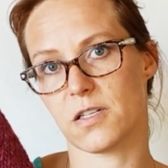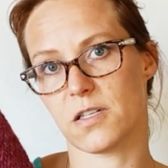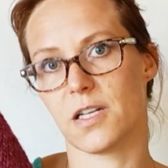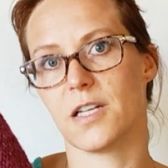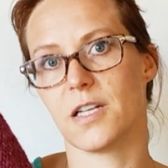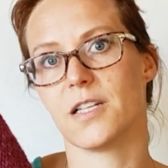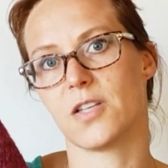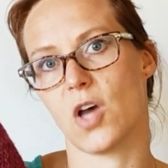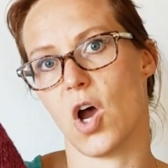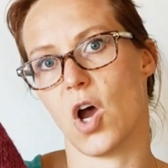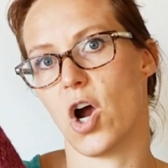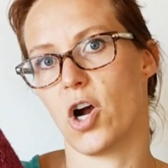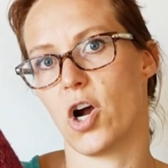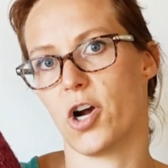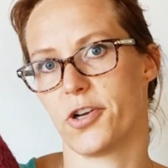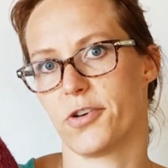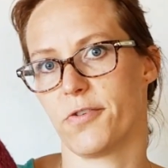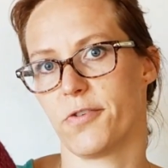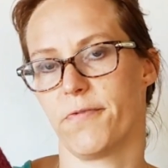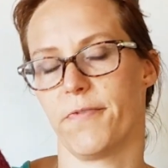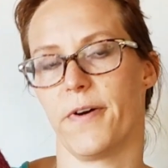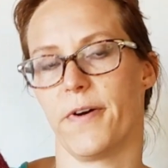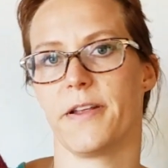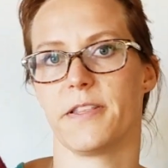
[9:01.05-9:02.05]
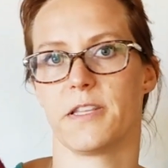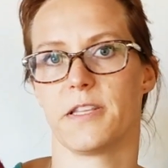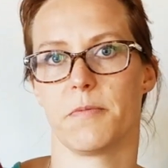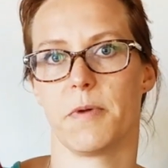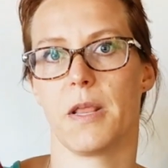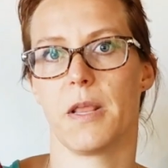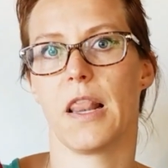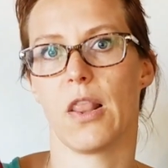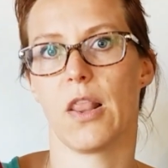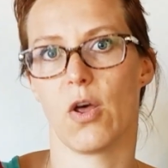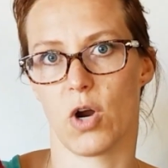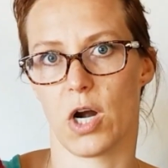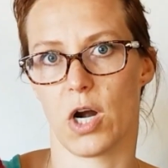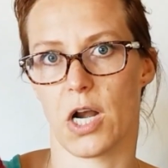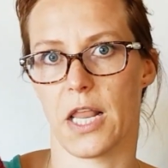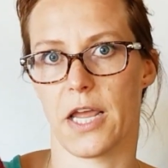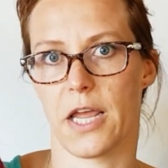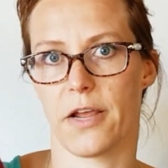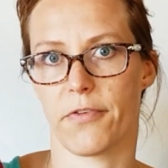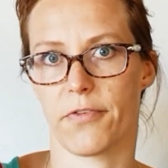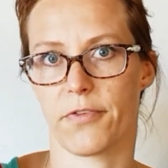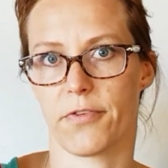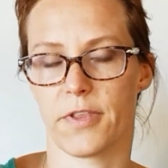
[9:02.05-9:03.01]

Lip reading: it's hard to find them in longer lengths.